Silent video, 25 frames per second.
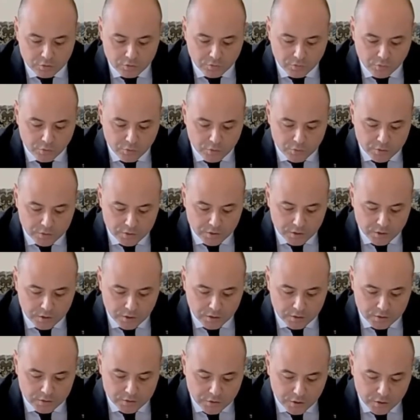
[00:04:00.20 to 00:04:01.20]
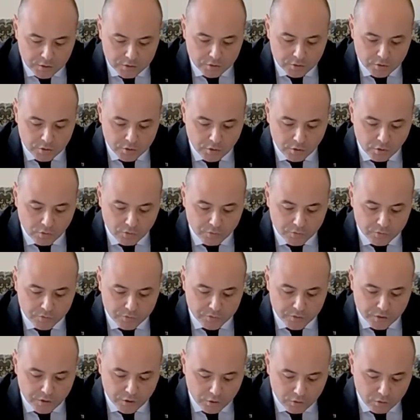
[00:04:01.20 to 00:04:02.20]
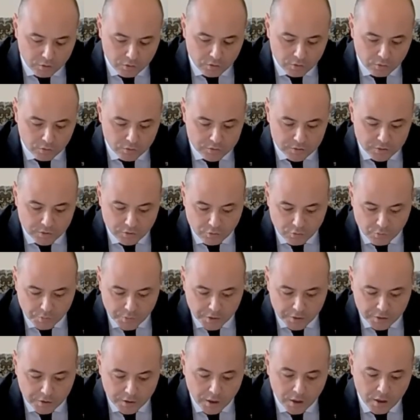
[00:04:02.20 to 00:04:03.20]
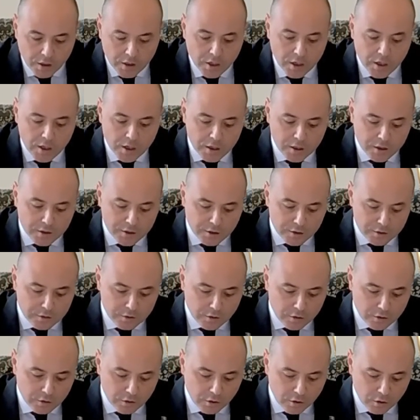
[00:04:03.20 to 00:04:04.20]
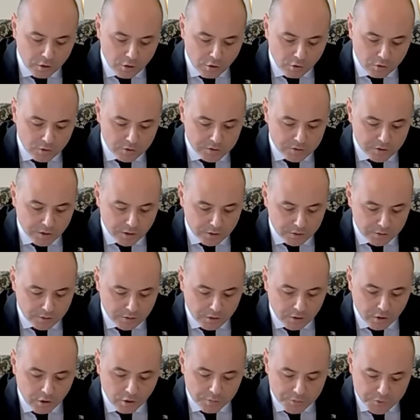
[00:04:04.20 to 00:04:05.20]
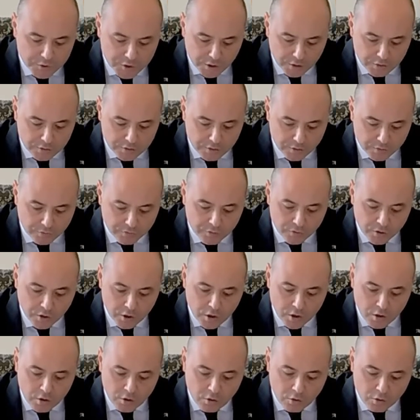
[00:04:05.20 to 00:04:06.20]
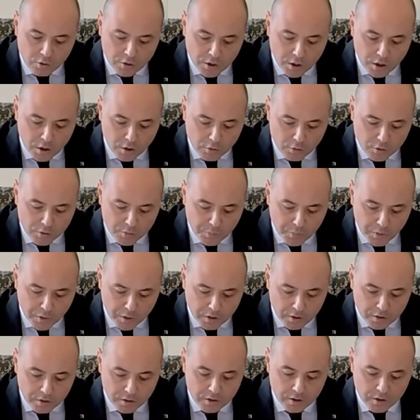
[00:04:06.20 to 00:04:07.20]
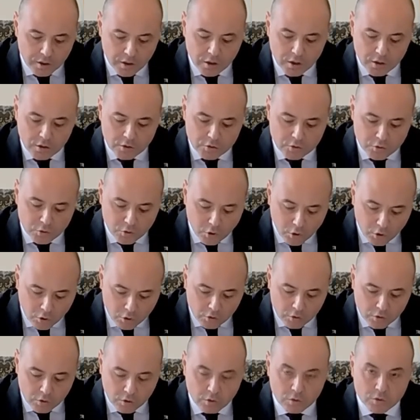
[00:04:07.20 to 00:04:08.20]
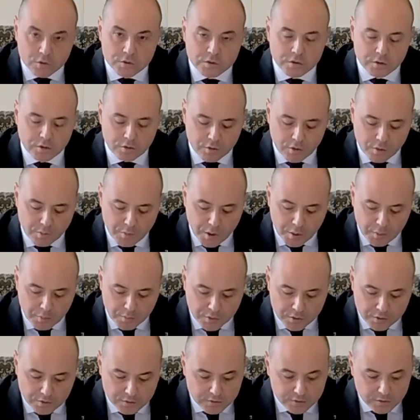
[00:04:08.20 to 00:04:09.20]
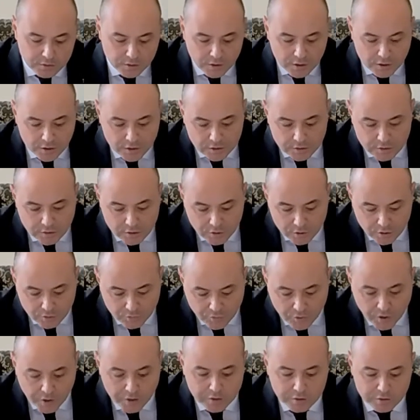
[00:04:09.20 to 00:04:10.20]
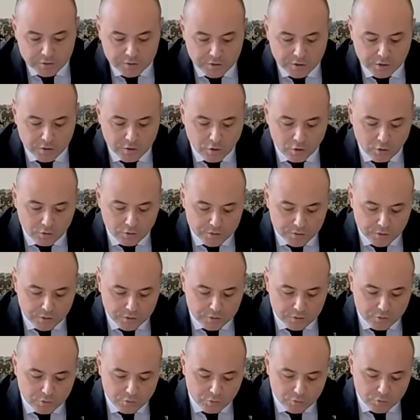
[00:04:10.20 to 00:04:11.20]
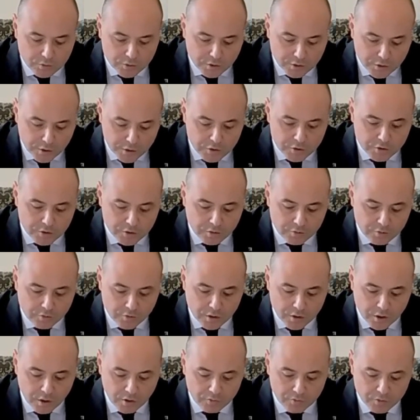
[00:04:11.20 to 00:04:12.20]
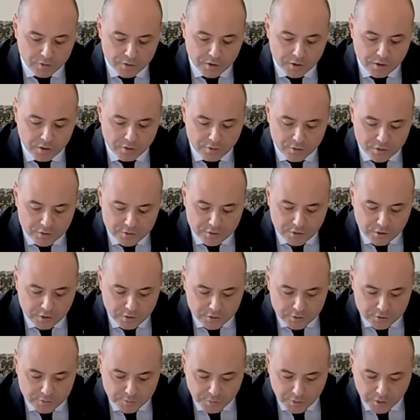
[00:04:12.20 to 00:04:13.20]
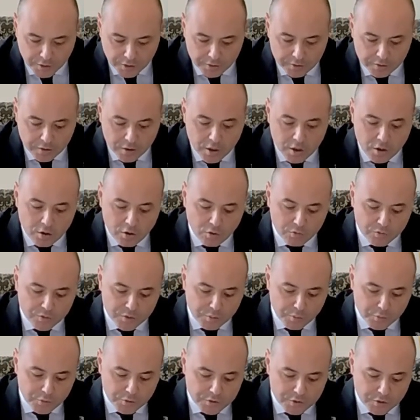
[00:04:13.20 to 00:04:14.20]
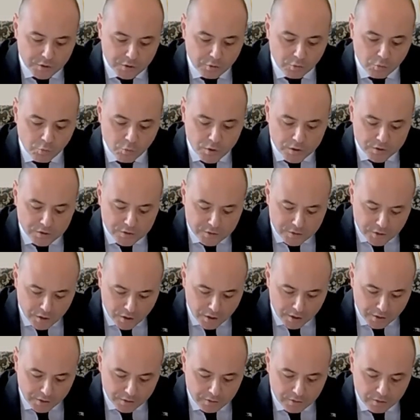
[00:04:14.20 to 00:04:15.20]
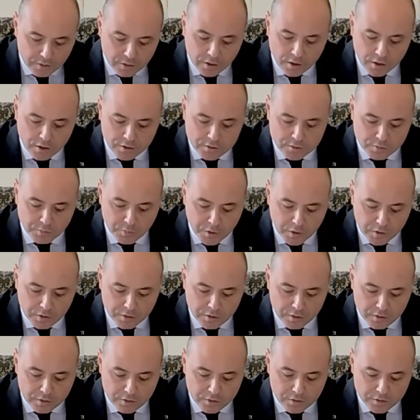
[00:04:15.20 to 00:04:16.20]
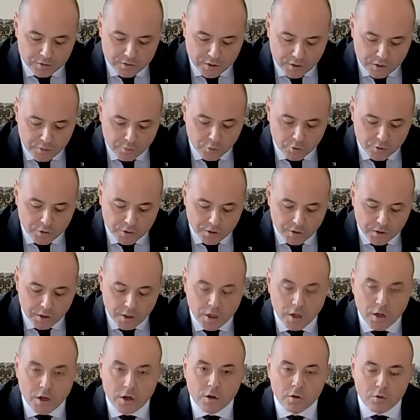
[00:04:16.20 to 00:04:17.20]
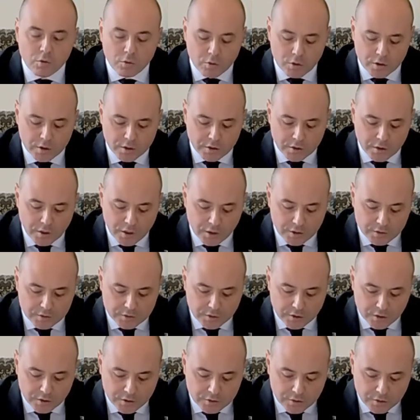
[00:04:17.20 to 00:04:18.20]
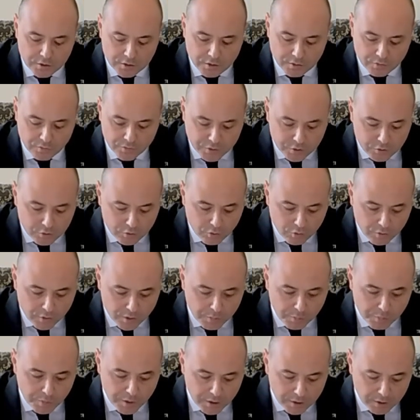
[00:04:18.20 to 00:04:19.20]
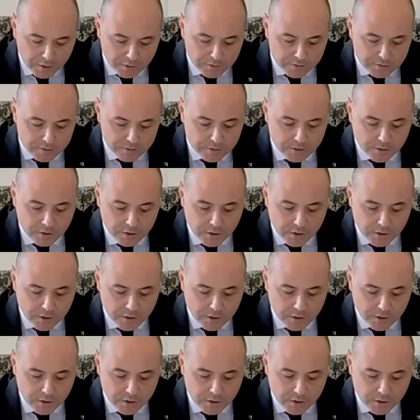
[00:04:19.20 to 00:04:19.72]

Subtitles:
for the Study of the Holocaust in Romania, another long-standing objective on our path to Holocaust remembrance. The financing contract through the National Recovery and Resilience Plan of the museum was signed last month in the ceremony organized at the Victoria Palace.